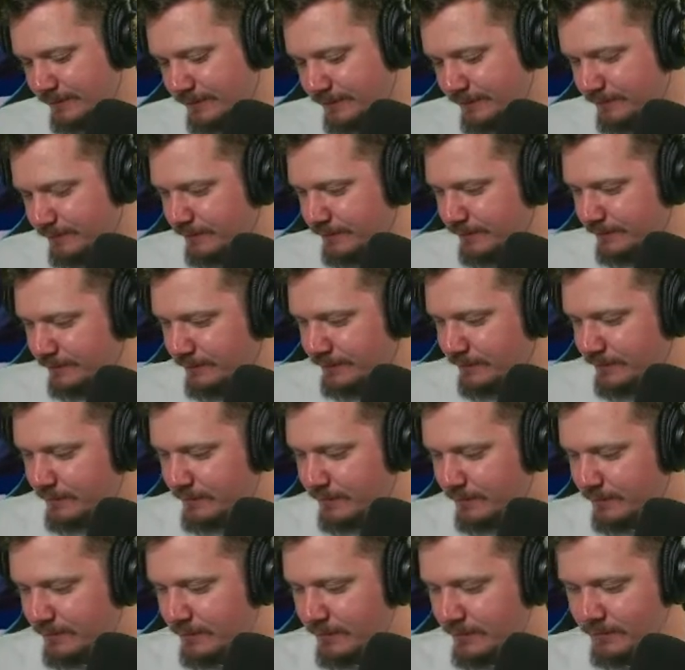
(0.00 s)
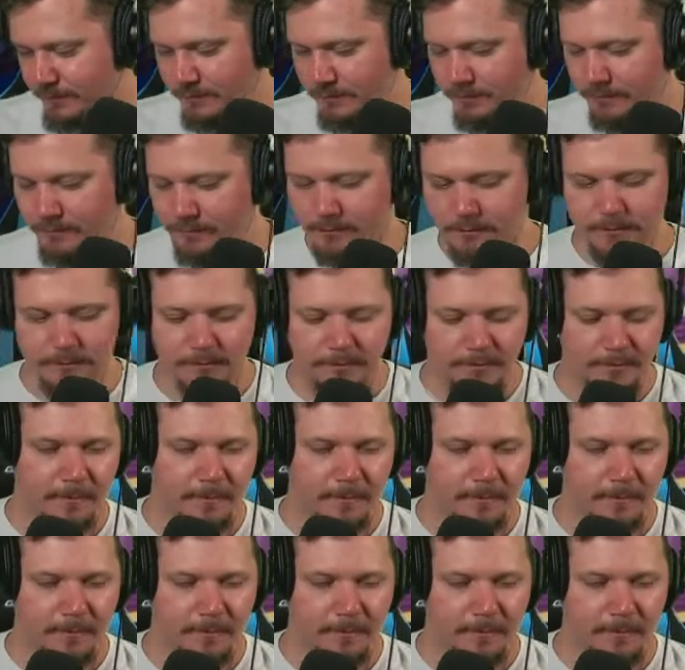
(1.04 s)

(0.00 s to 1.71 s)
Nothing is said.